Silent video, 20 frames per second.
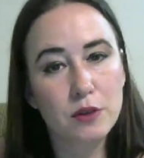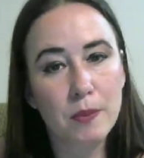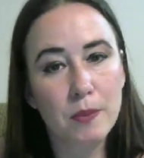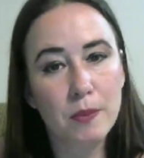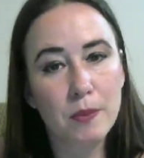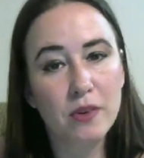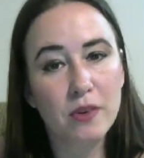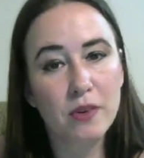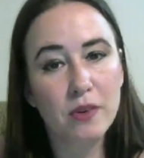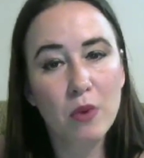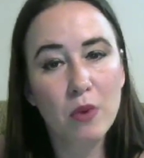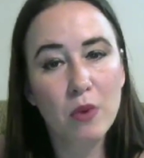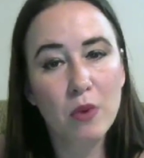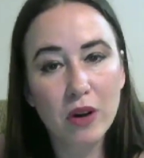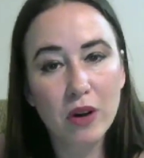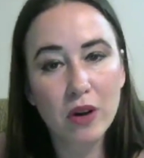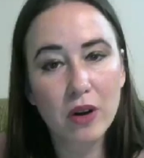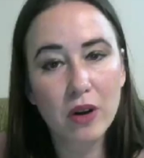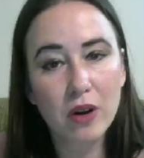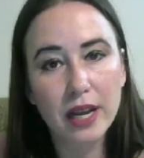know more
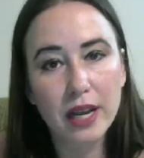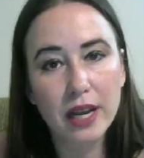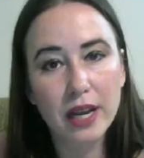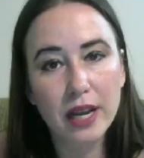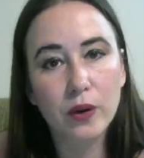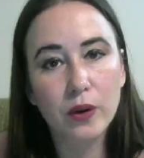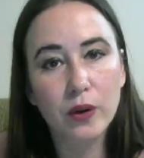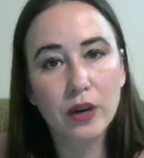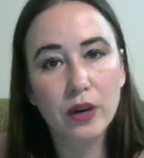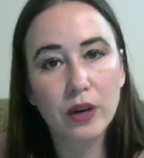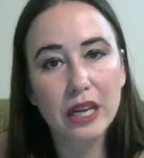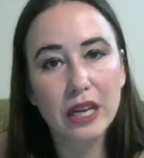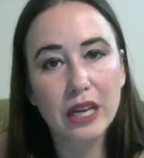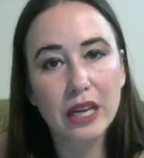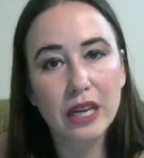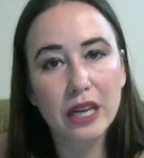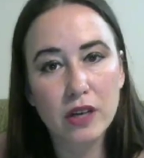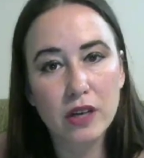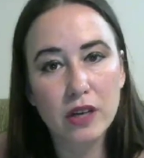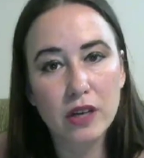about that or get
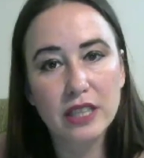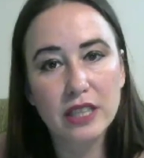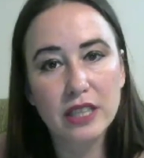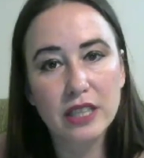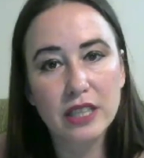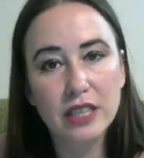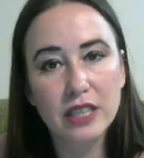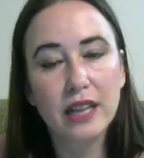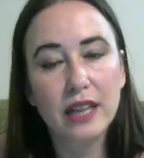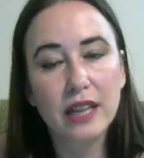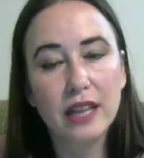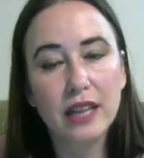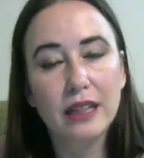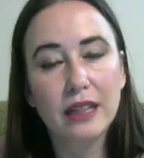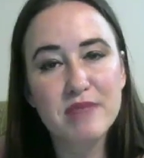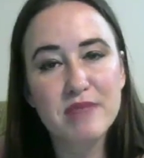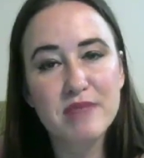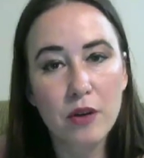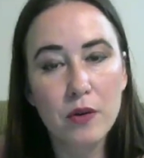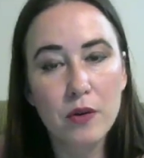involved in that, let me
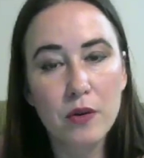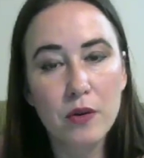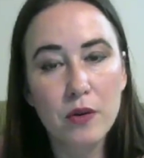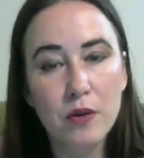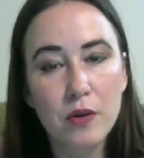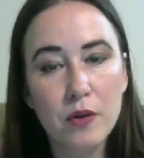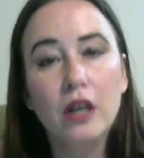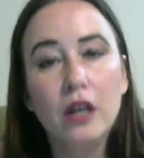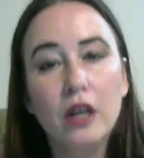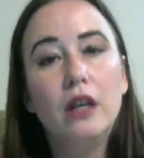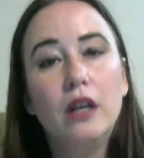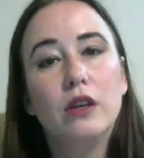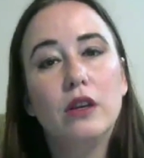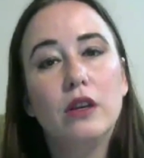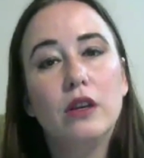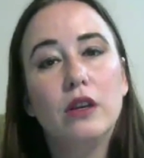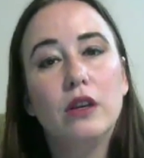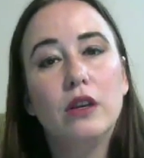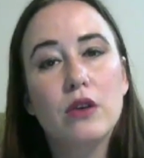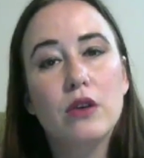know.
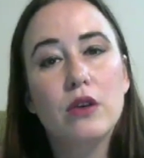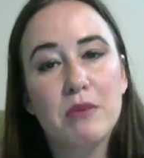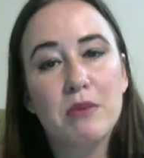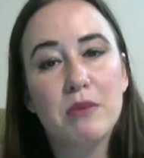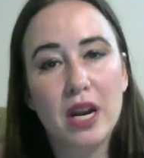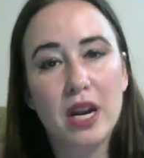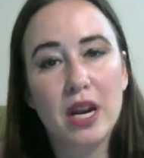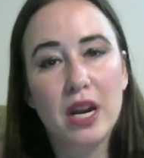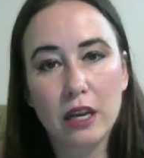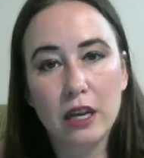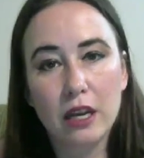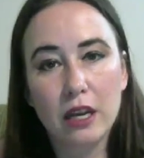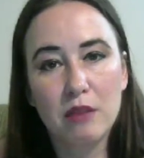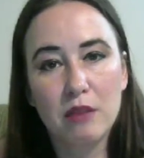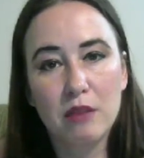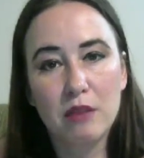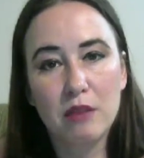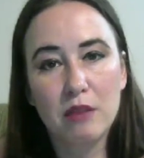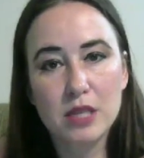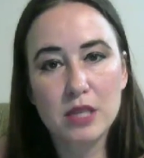You can make money a
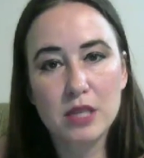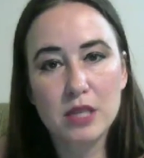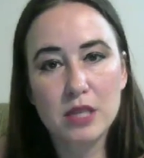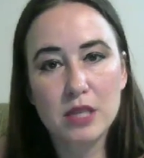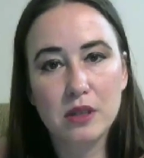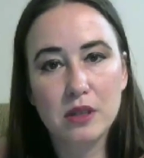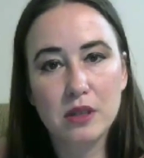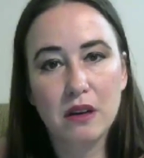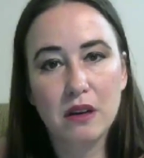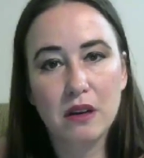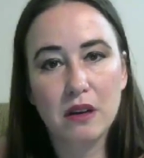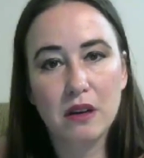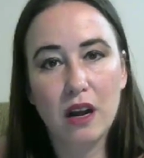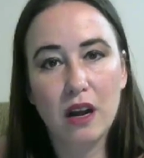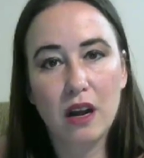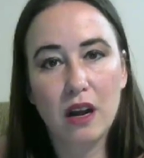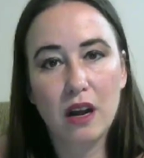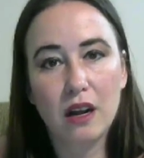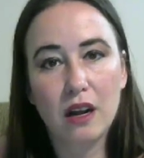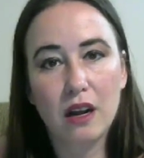multiple
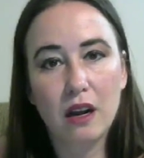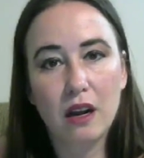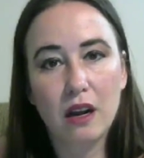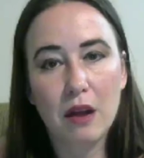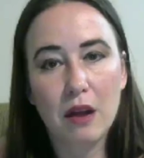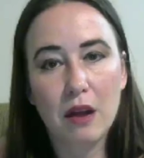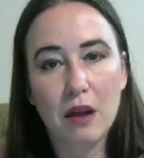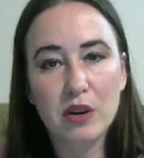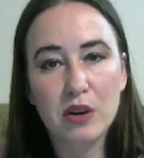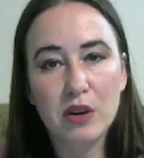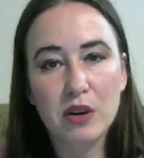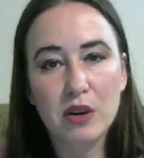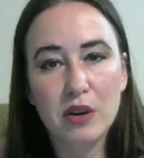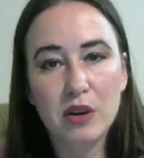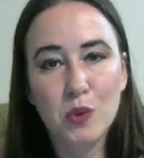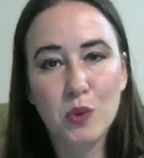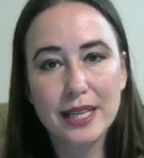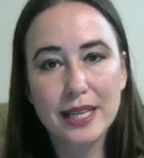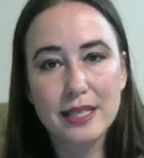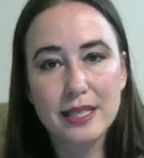amount of
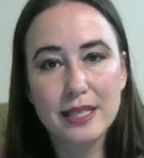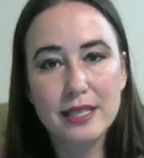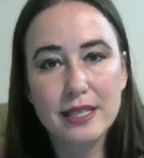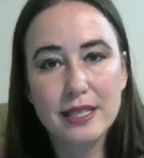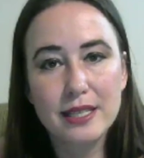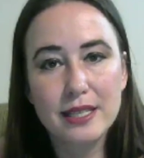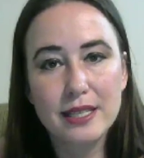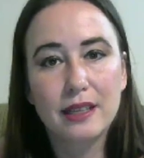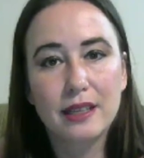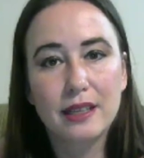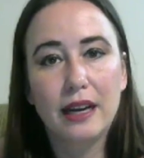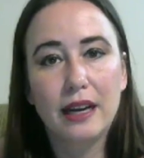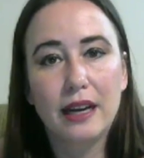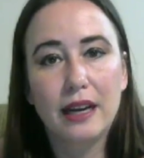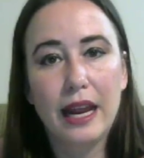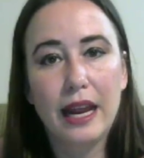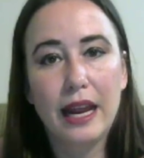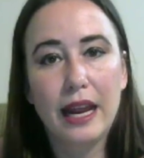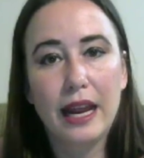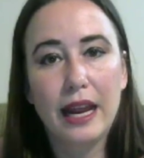ways
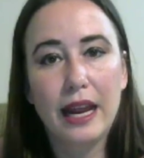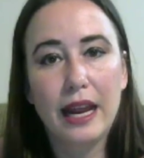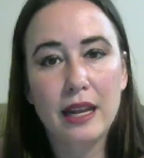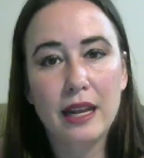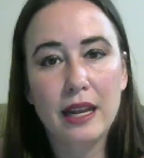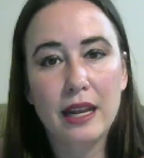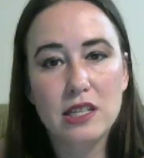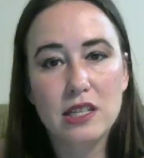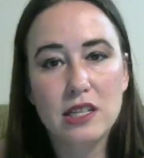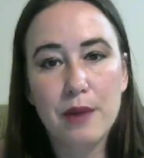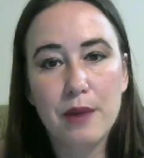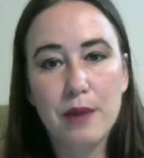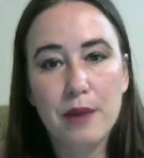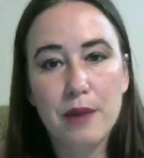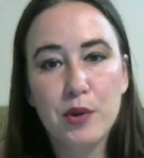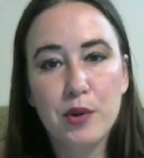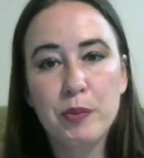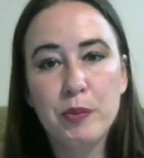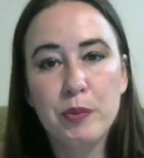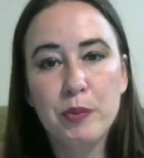in that chat
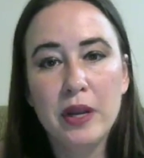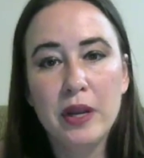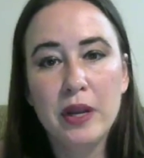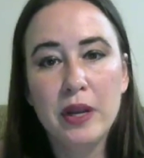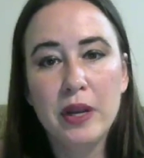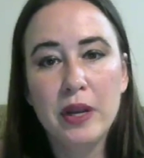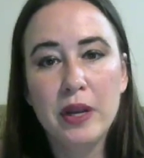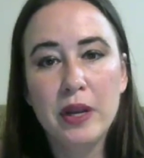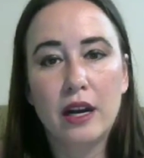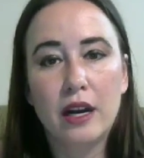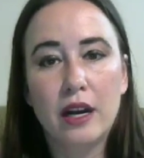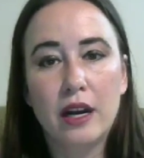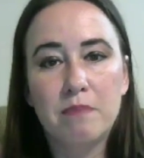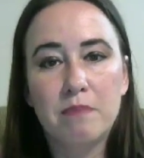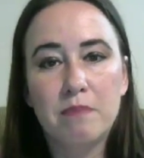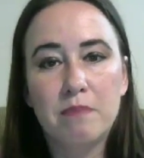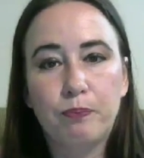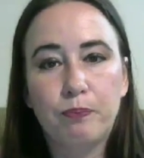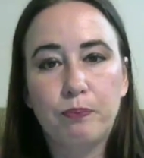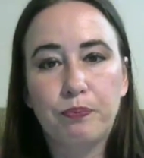room,
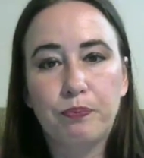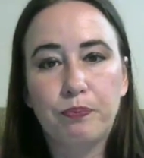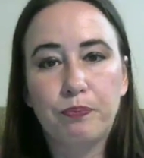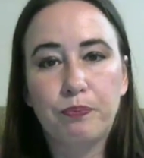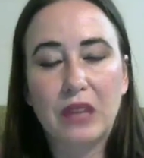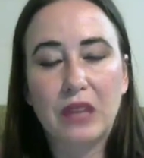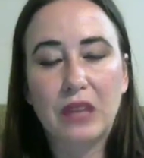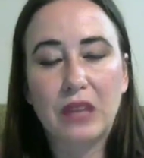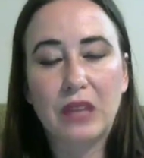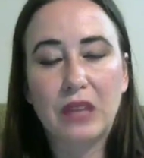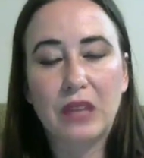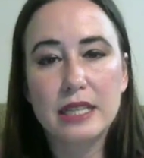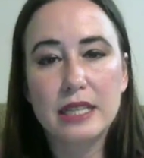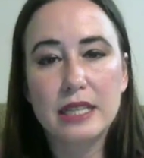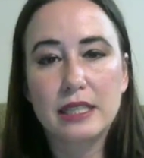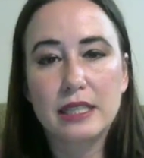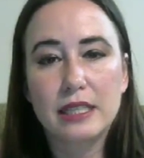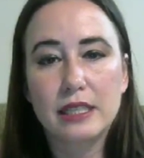and